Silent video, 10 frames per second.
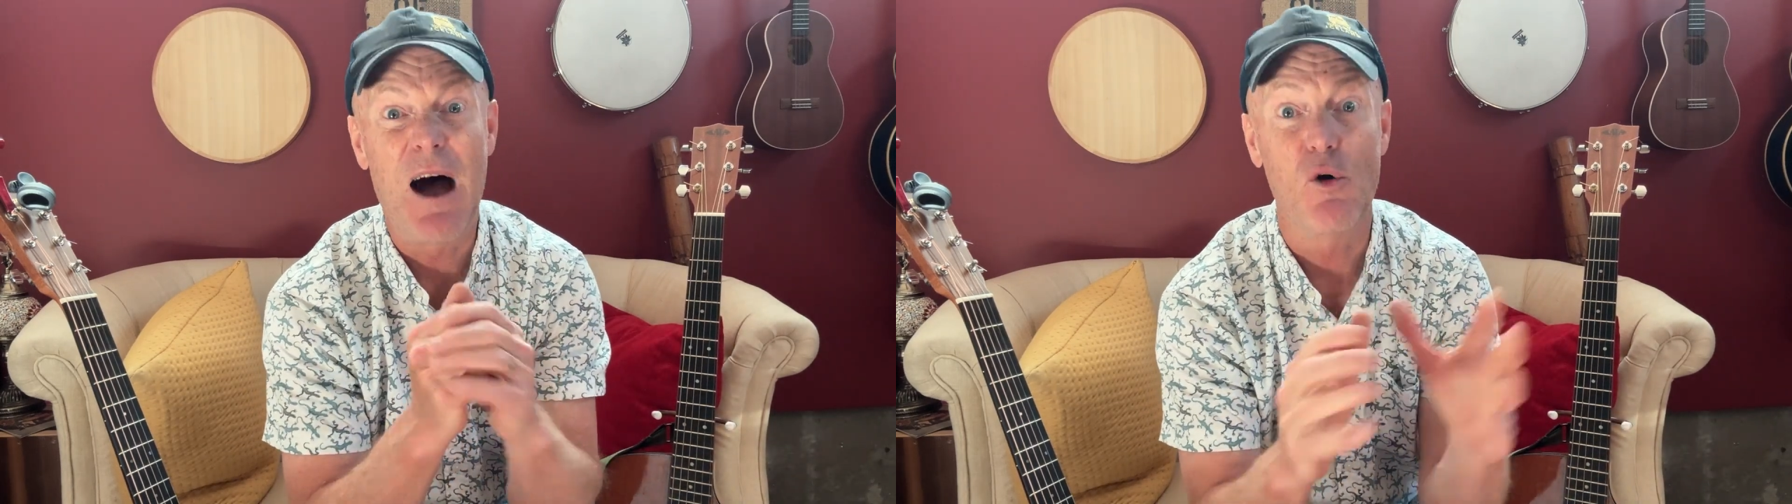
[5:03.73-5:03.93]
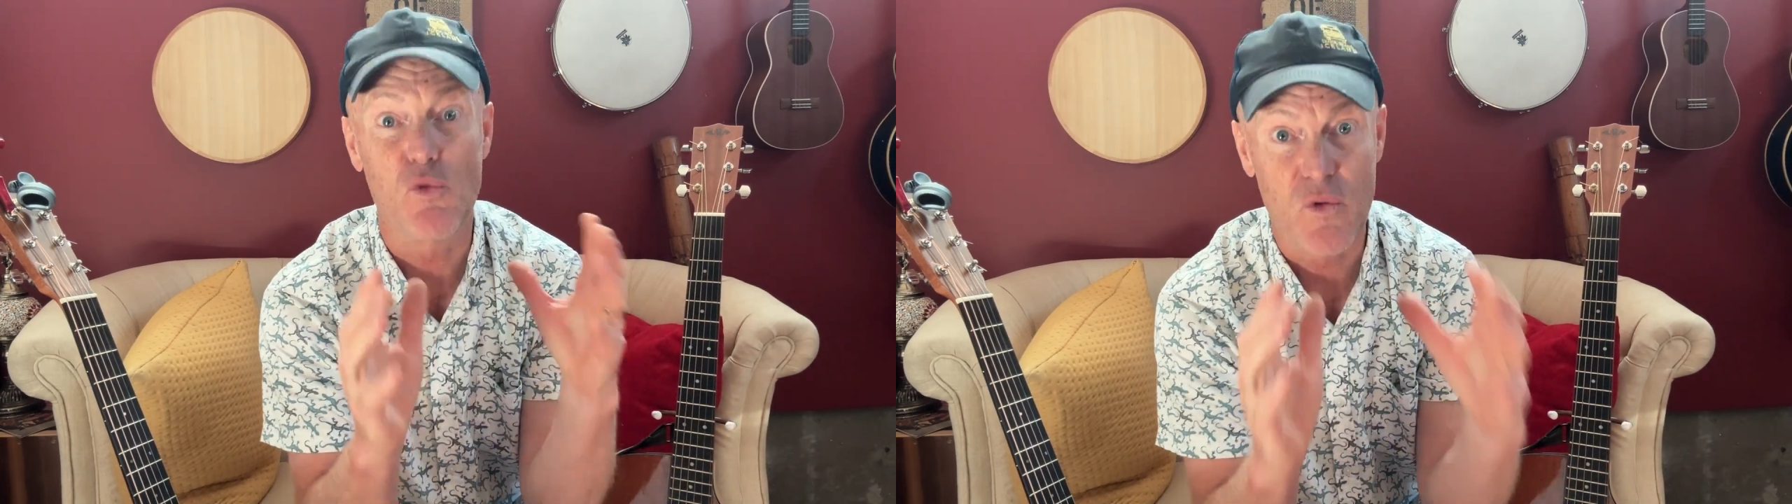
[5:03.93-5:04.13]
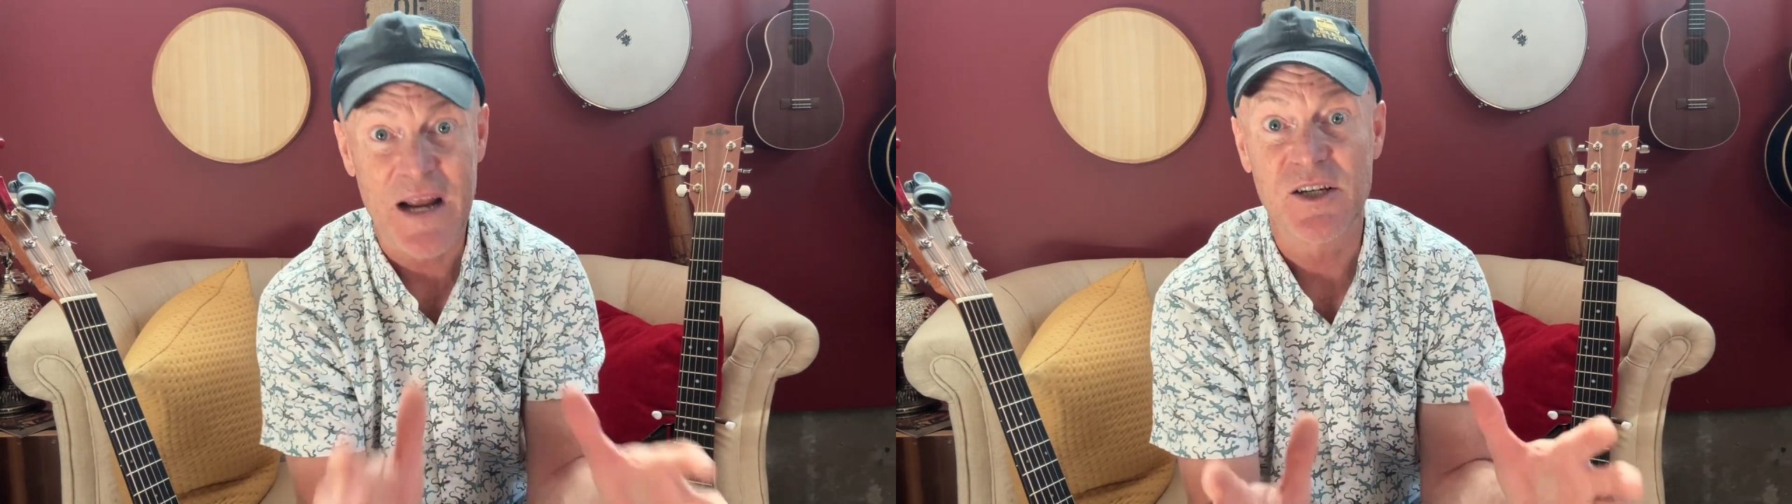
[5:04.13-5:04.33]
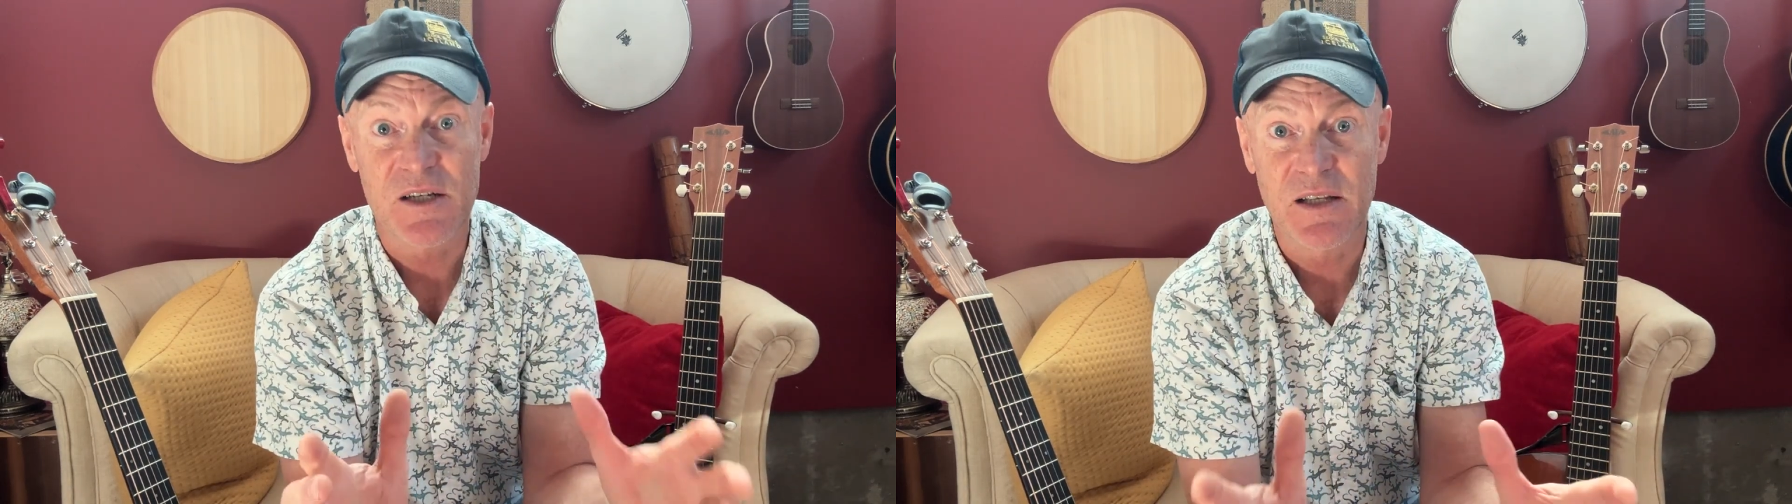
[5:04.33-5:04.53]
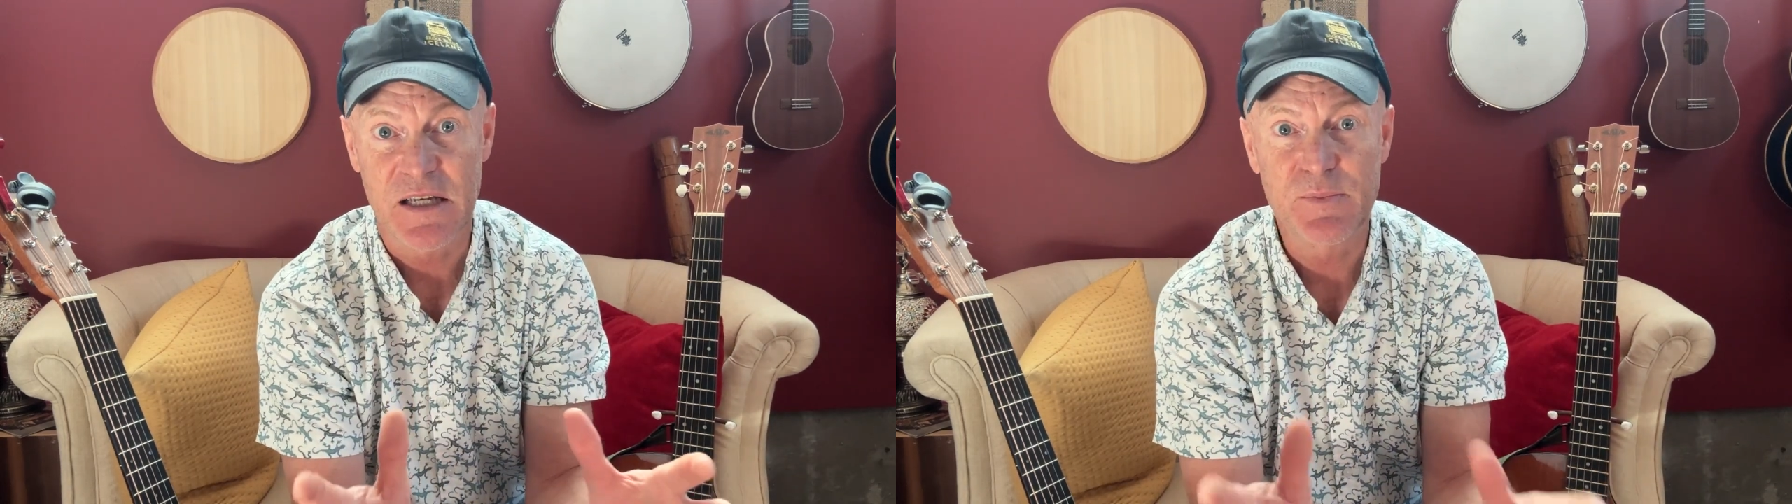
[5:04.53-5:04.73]

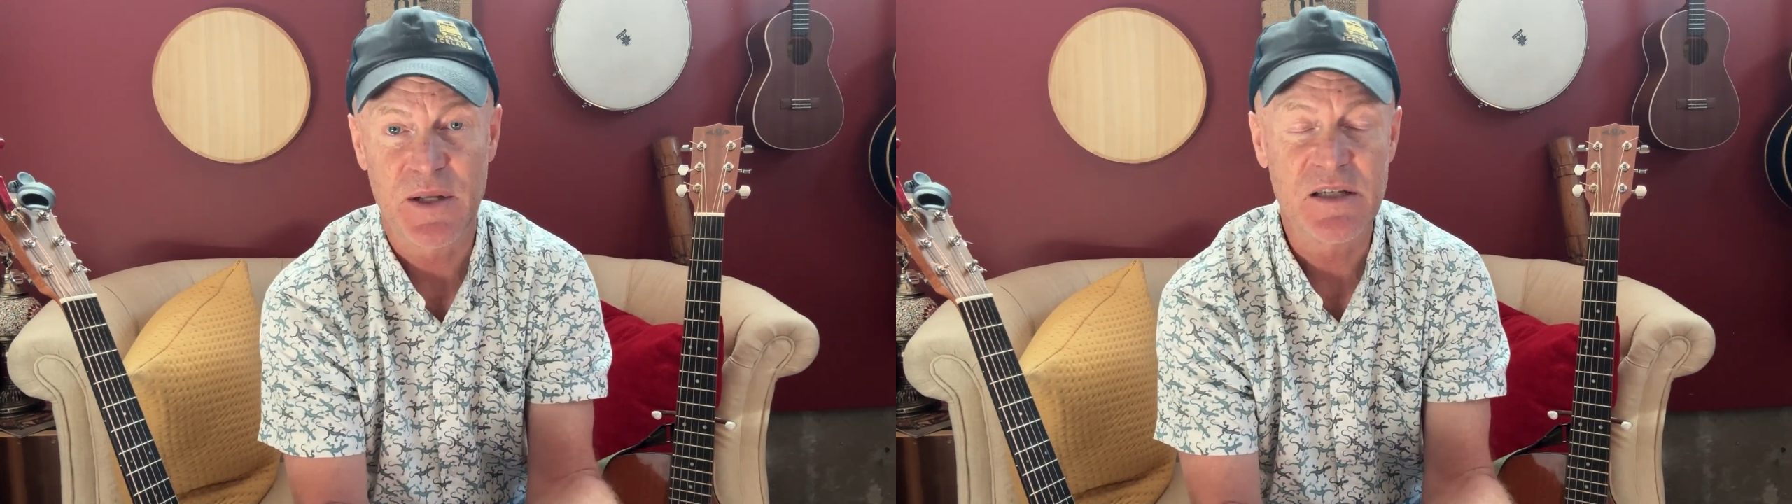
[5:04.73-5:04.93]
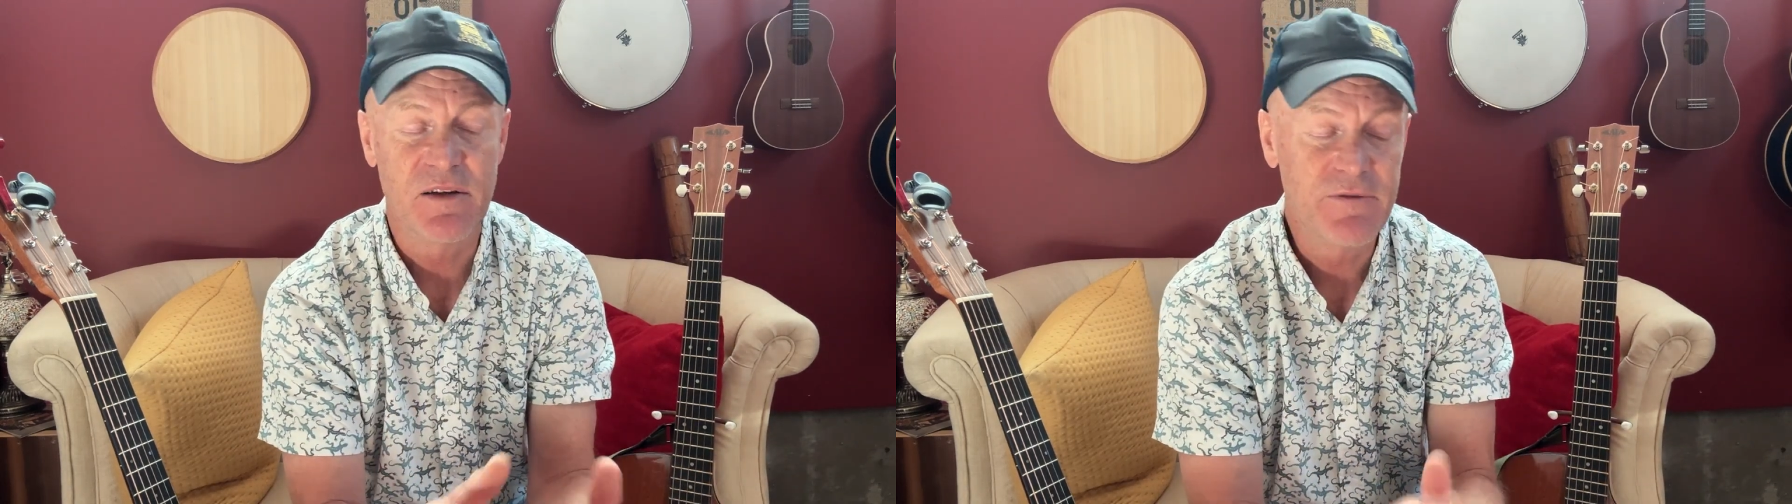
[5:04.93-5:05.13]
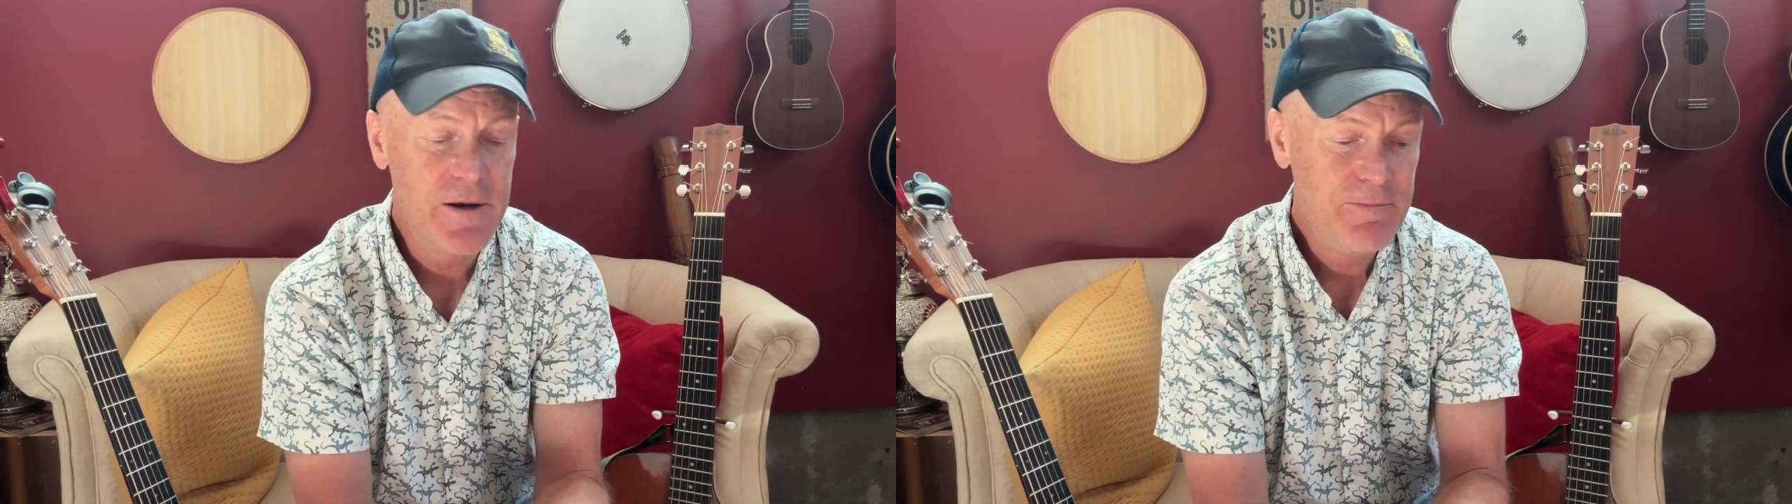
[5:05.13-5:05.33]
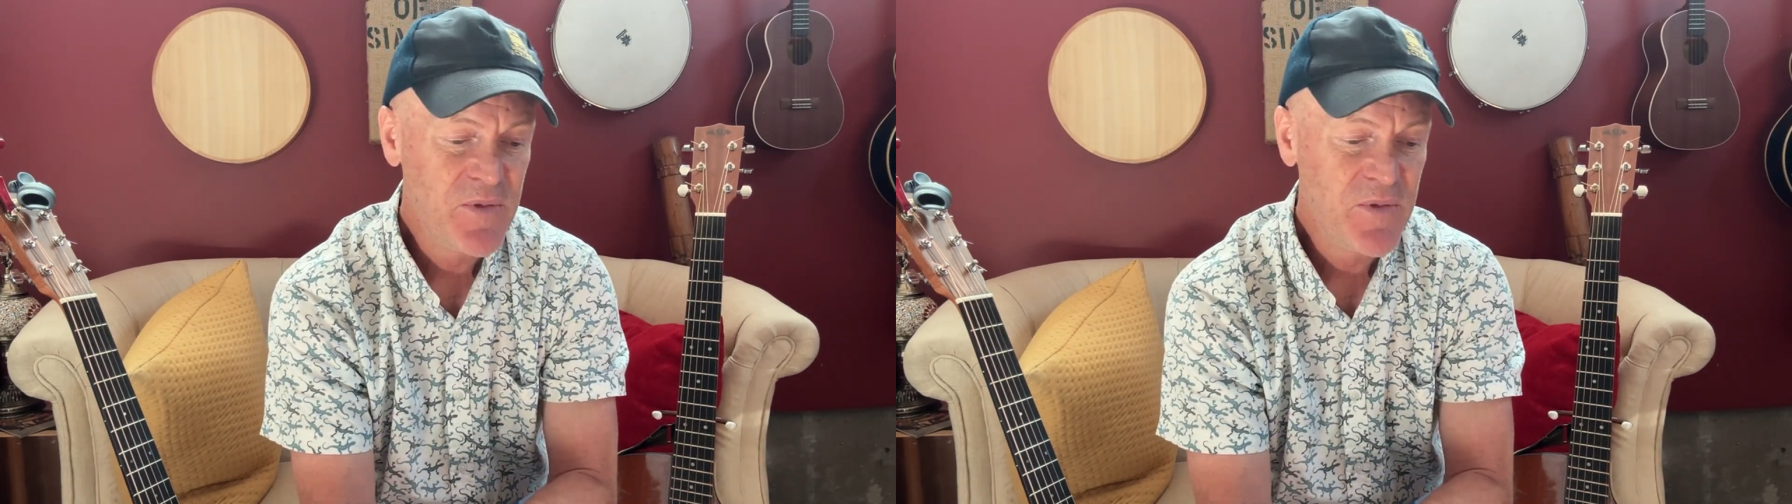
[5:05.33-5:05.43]
outrageously expensive.